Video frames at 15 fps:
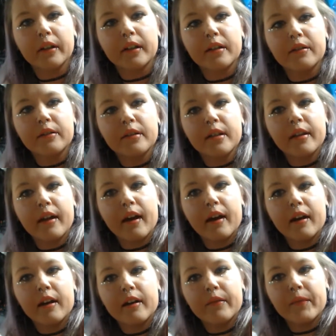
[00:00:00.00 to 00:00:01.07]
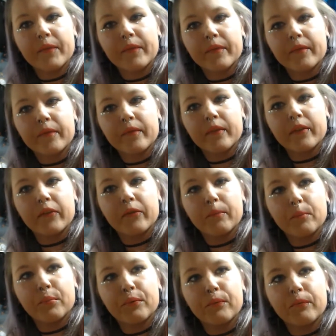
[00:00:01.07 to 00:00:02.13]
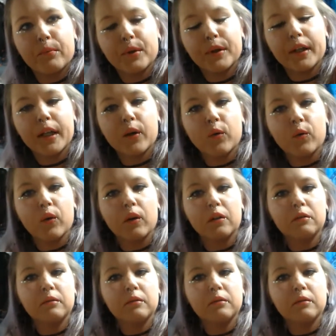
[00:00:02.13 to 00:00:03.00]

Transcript: Can you see that? It's pretty cool.